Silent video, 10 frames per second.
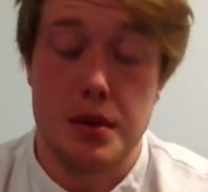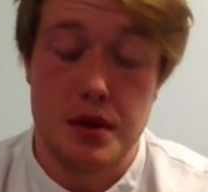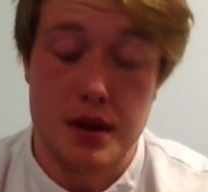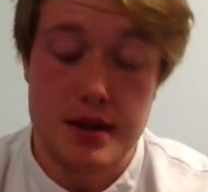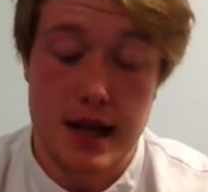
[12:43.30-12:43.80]

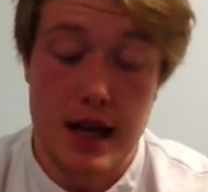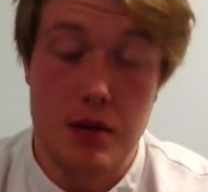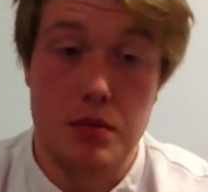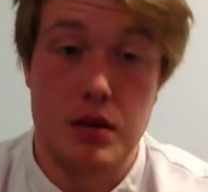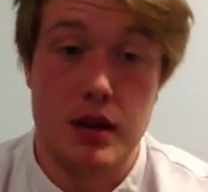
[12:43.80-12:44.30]
the
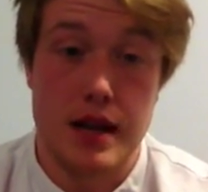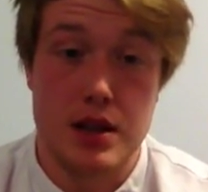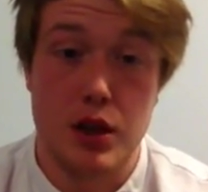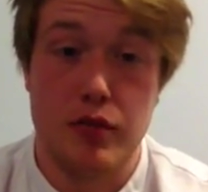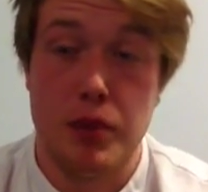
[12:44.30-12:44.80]
team gets
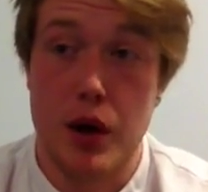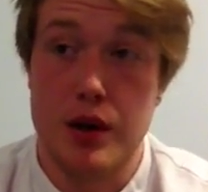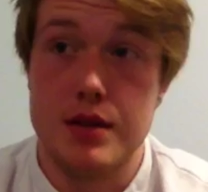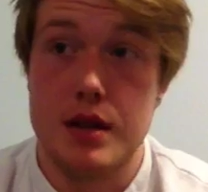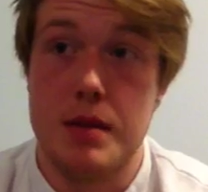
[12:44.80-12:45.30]
enough
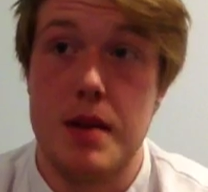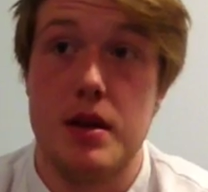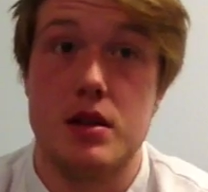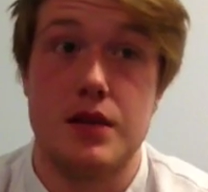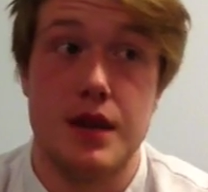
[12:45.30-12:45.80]
points, they may be able
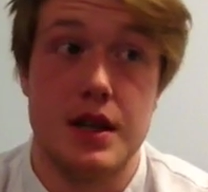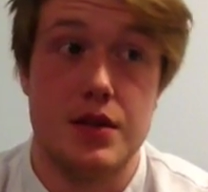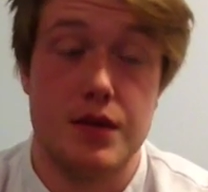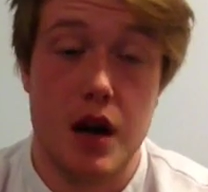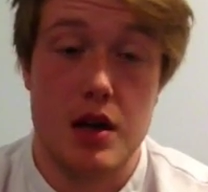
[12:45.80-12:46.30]
to finish
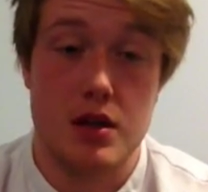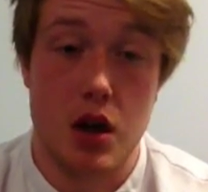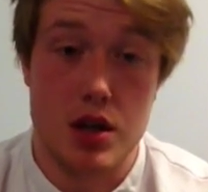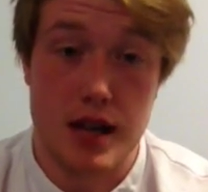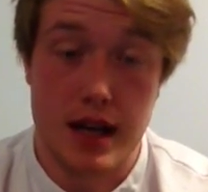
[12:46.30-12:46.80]
first or
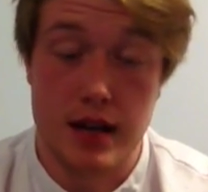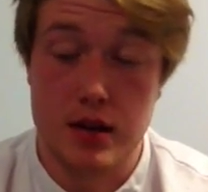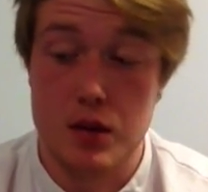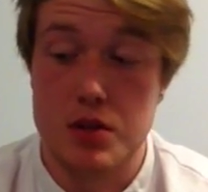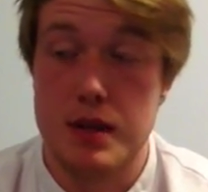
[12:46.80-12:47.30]
second,
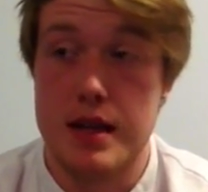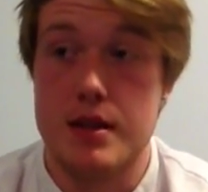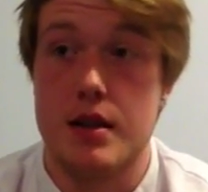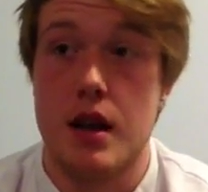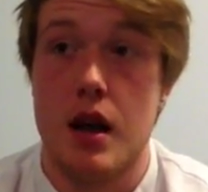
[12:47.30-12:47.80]
which
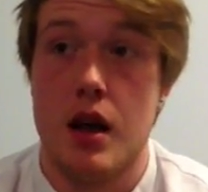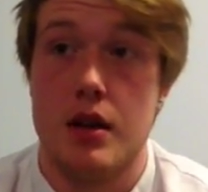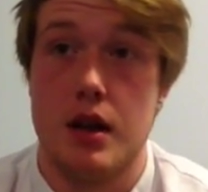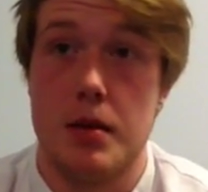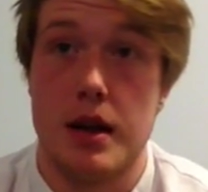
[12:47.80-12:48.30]
means
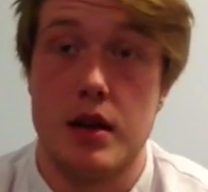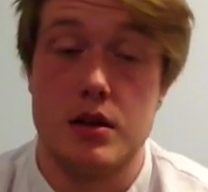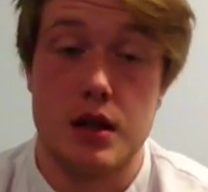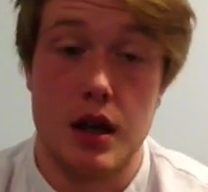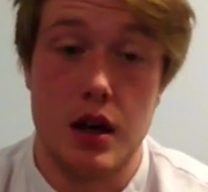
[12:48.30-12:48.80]
they'll be able
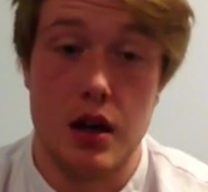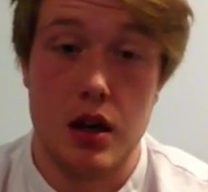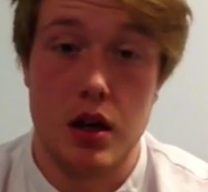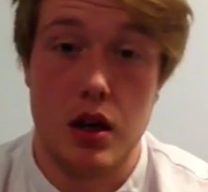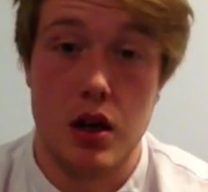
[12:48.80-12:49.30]
to
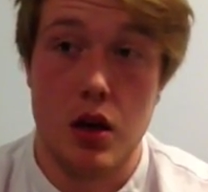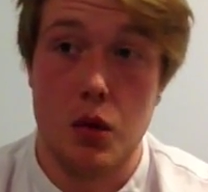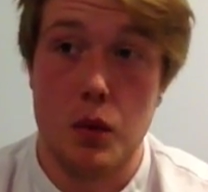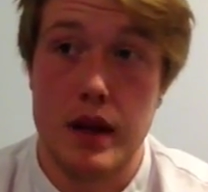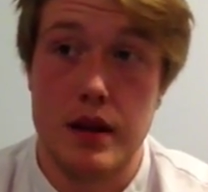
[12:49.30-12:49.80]

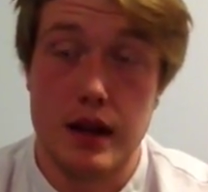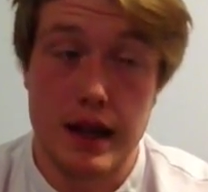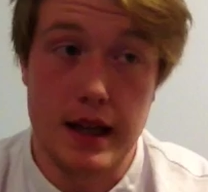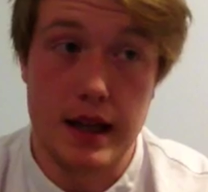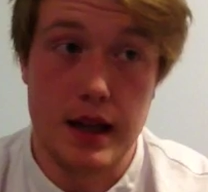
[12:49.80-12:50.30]
win the
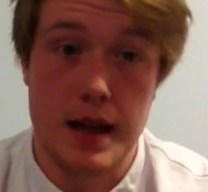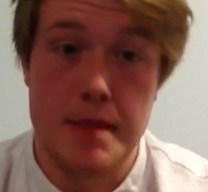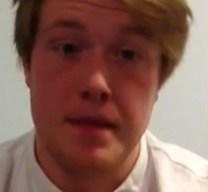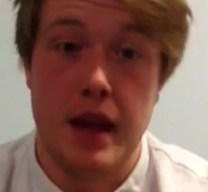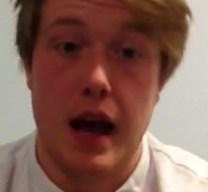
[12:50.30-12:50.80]
league.
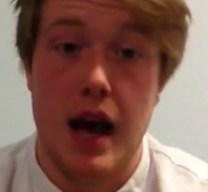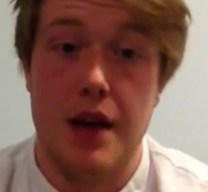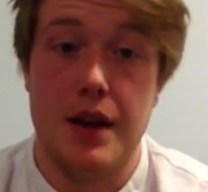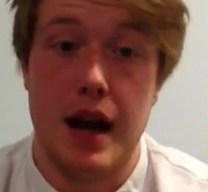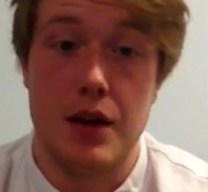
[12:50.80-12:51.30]

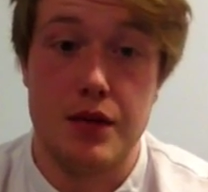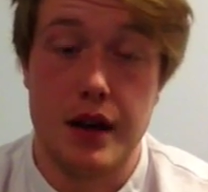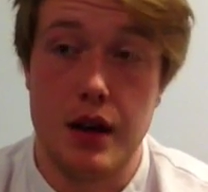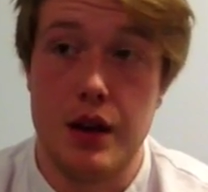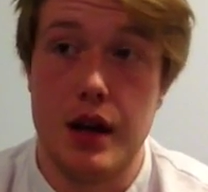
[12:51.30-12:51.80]
And I
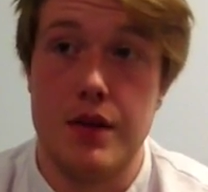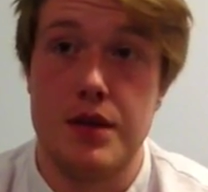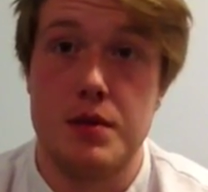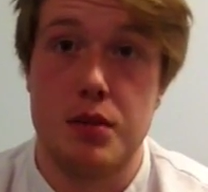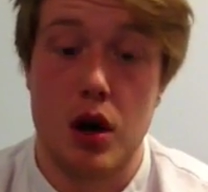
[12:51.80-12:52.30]
feel that if
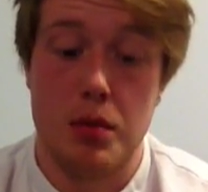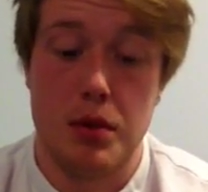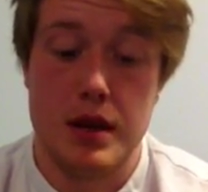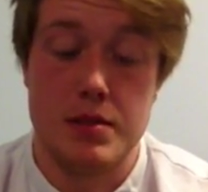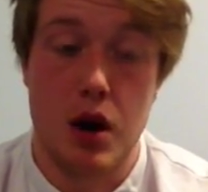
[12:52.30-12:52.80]
this prop
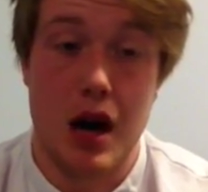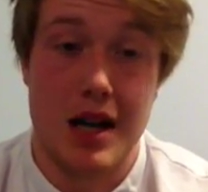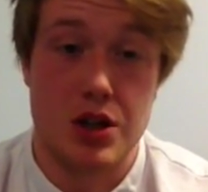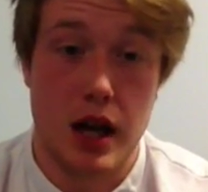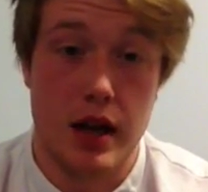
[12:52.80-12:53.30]
is more
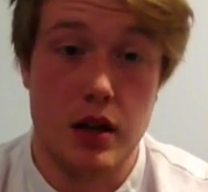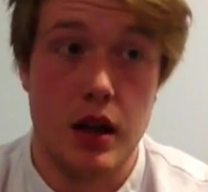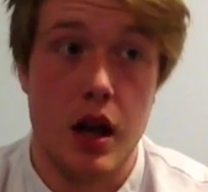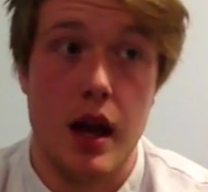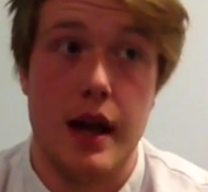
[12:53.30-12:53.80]
agile,
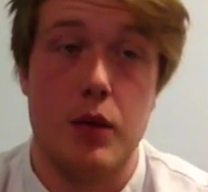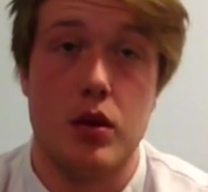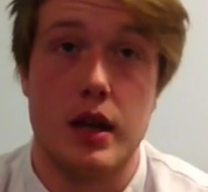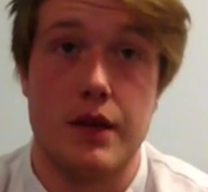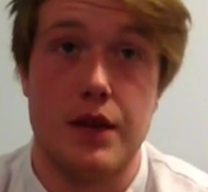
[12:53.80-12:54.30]
it will
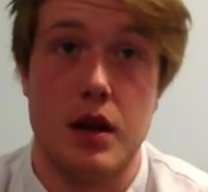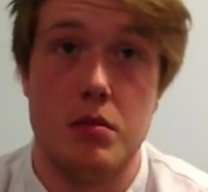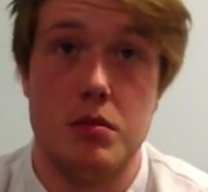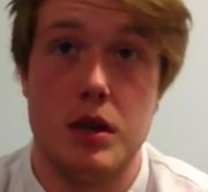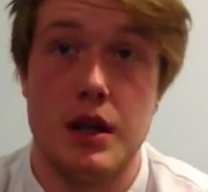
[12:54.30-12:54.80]
give
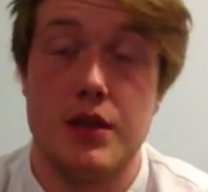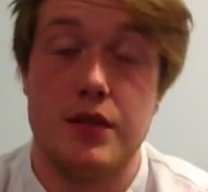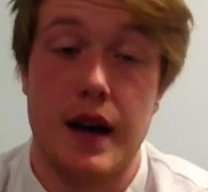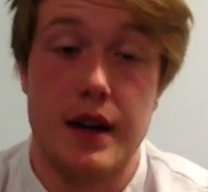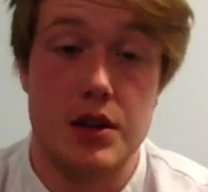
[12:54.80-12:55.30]
them an
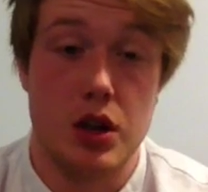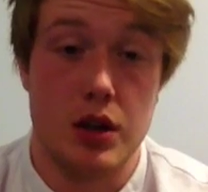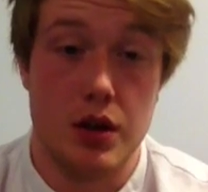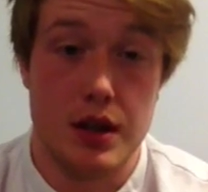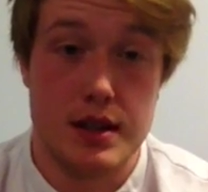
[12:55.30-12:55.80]
advantage on the
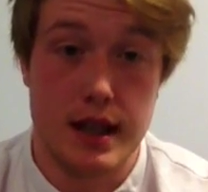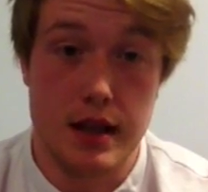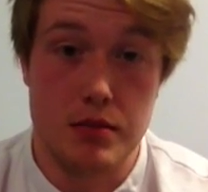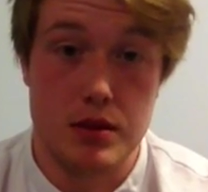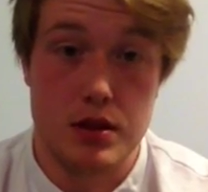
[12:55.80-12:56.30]
other
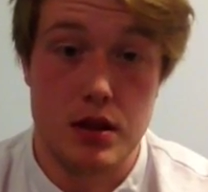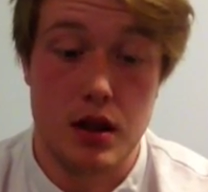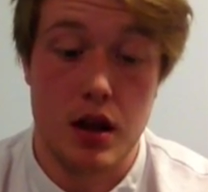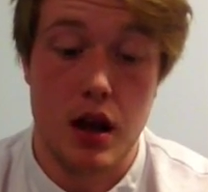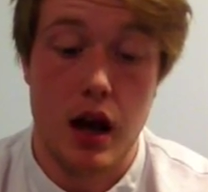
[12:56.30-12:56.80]
teams,
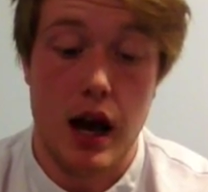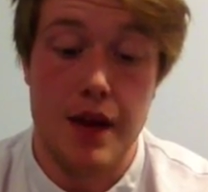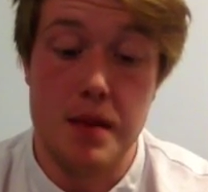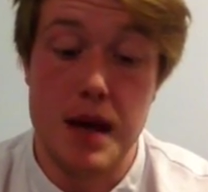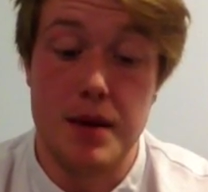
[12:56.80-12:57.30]
and
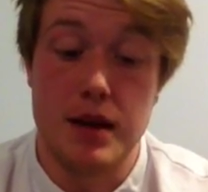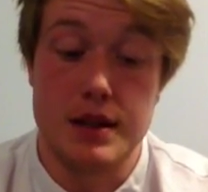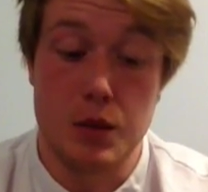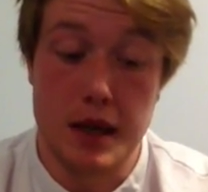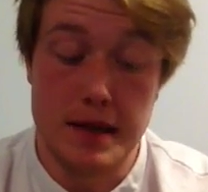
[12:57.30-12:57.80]
they may be able
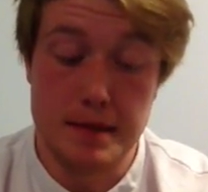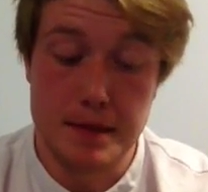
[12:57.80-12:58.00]
to win.